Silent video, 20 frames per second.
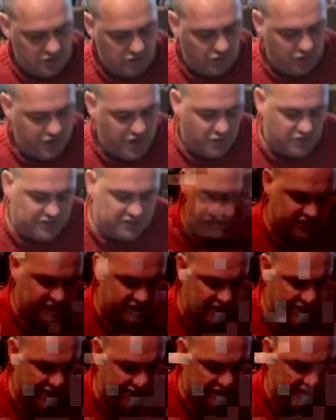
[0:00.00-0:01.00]
You'll notice
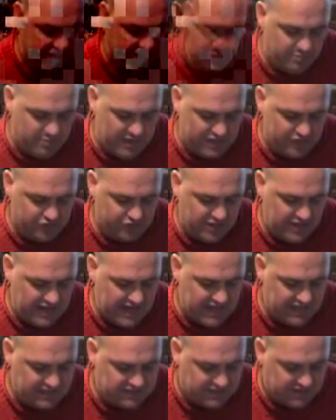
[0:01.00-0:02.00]
that next to the battery
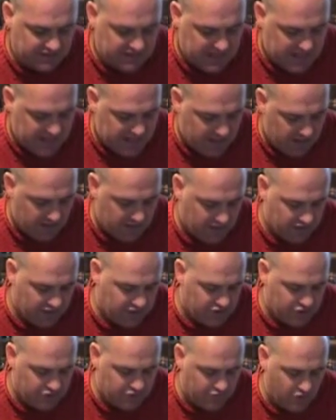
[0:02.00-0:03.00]
casing there,
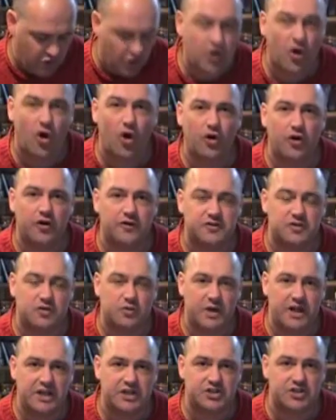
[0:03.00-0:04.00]
you've got an on-off
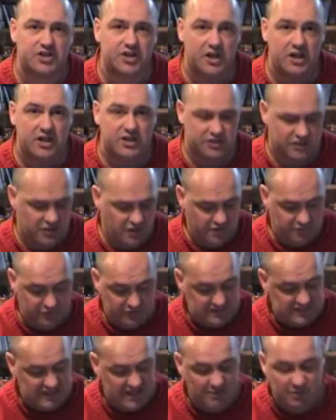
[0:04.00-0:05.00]
switch. So for
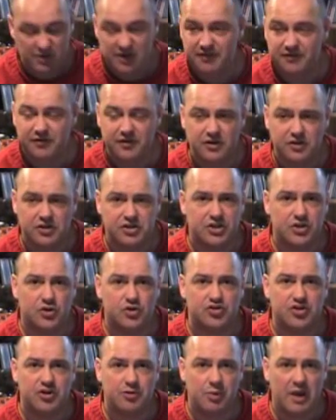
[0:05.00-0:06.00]
example, if your
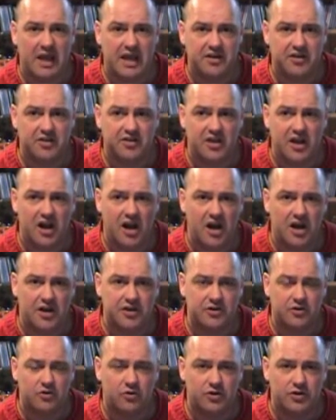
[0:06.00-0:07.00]
children are playing in the
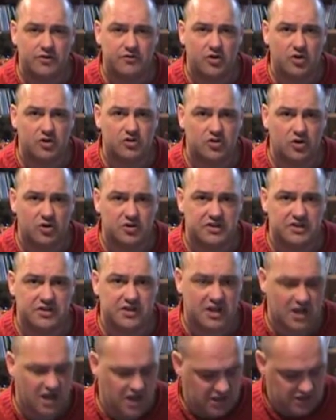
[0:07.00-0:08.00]
garden or you've got dogs in
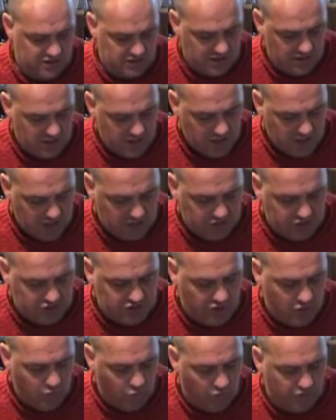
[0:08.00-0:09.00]
the garden and you
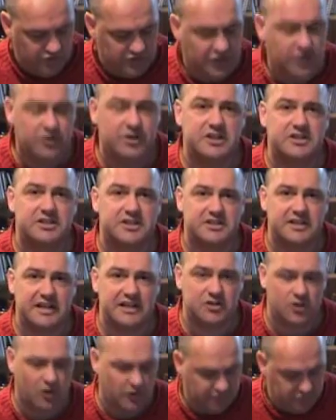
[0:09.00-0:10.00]
don't want the unit to
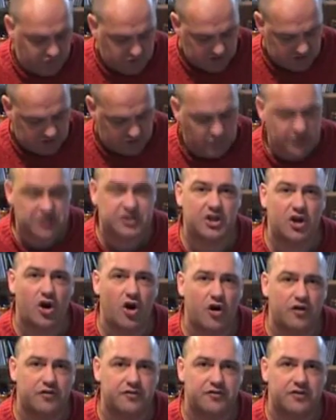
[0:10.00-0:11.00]
set off, you just switch it
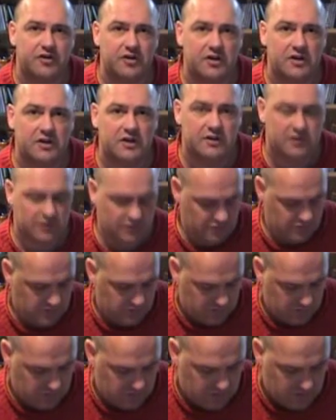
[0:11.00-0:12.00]
off.
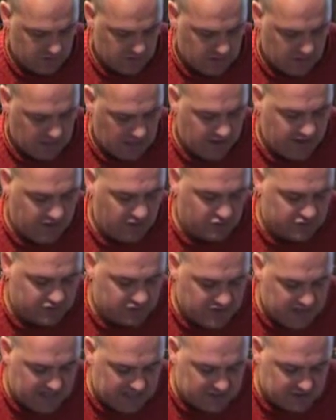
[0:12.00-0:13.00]
And
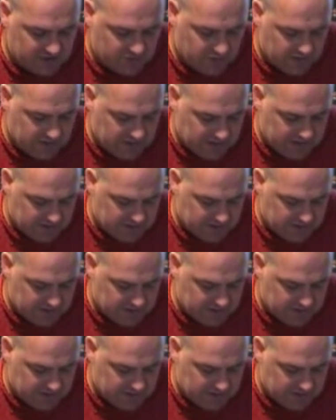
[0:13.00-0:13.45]
also next to it